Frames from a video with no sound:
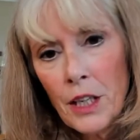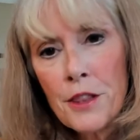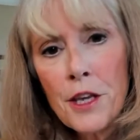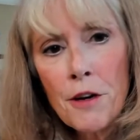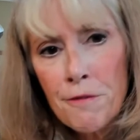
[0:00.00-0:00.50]

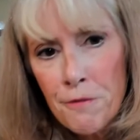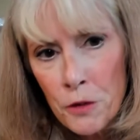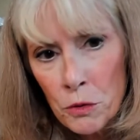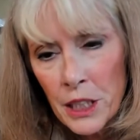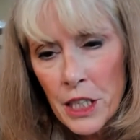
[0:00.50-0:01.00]
They're
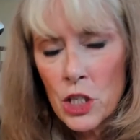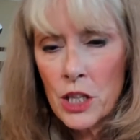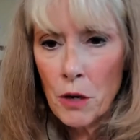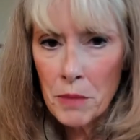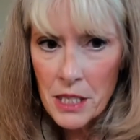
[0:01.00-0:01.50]

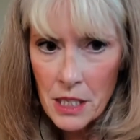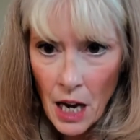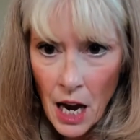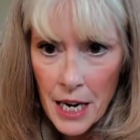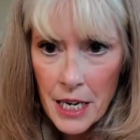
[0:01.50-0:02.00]
foolish, they're
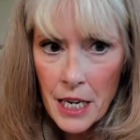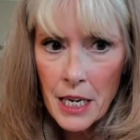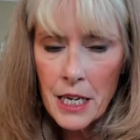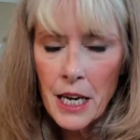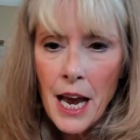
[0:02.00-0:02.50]

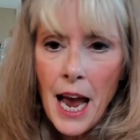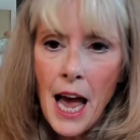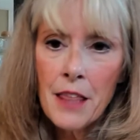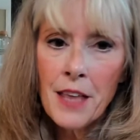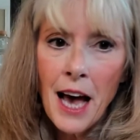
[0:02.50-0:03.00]
misguided,
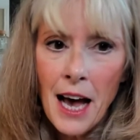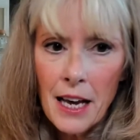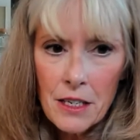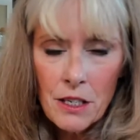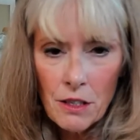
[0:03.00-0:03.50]
and
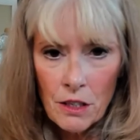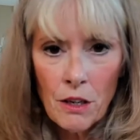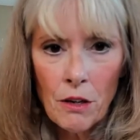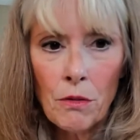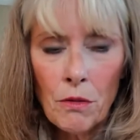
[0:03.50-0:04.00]
that,
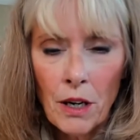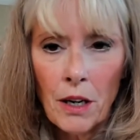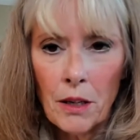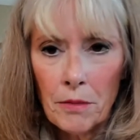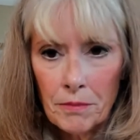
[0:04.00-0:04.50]
so
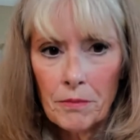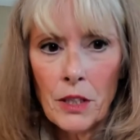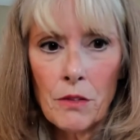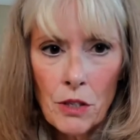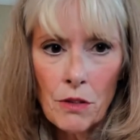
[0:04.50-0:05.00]

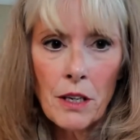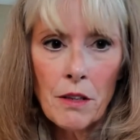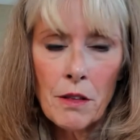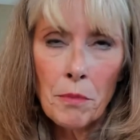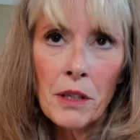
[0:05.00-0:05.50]

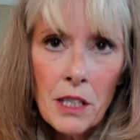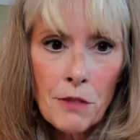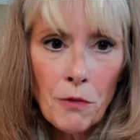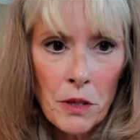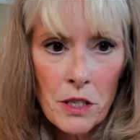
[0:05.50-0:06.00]
that the
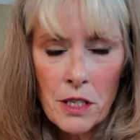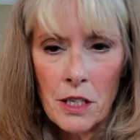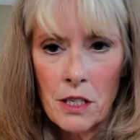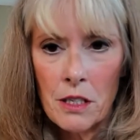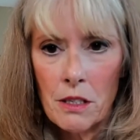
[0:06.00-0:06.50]
police force
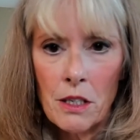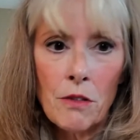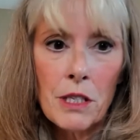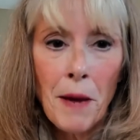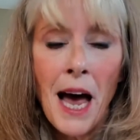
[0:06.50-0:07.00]
is
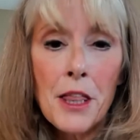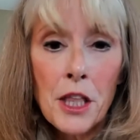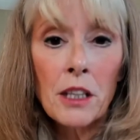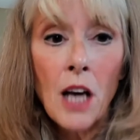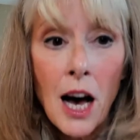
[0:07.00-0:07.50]

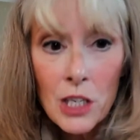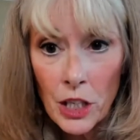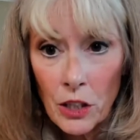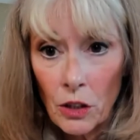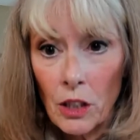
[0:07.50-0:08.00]

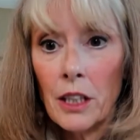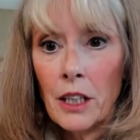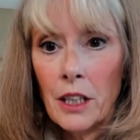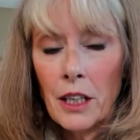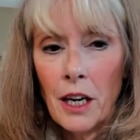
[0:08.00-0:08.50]
pathological
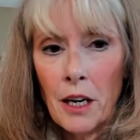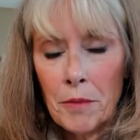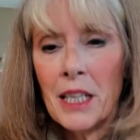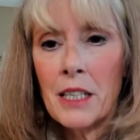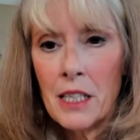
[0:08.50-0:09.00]

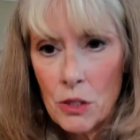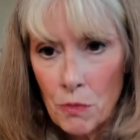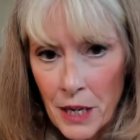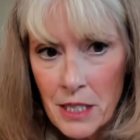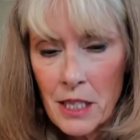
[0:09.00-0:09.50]
in
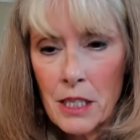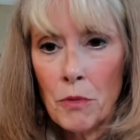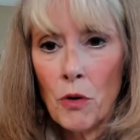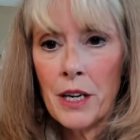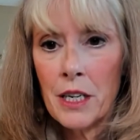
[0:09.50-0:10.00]
its
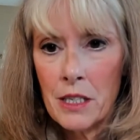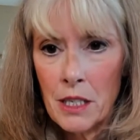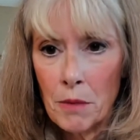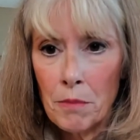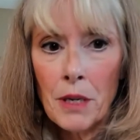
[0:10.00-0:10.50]
racism or in
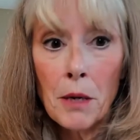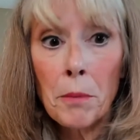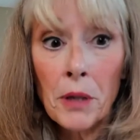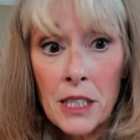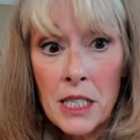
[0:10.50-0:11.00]
its
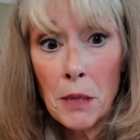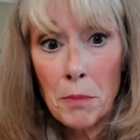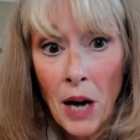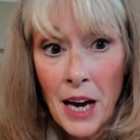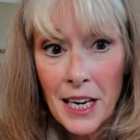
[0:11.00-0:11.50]

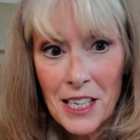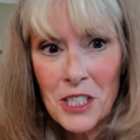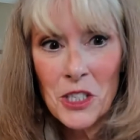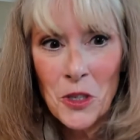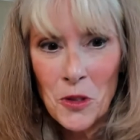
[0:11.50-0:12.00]
implicit
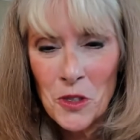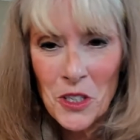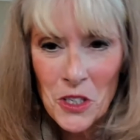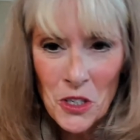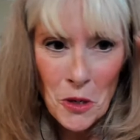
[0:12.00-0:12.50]
bias, to
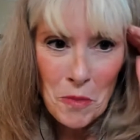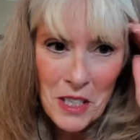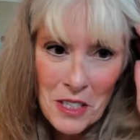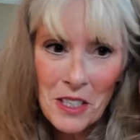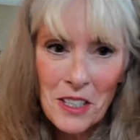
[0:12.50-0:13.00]
use a term
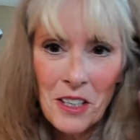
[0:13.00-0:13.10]
that's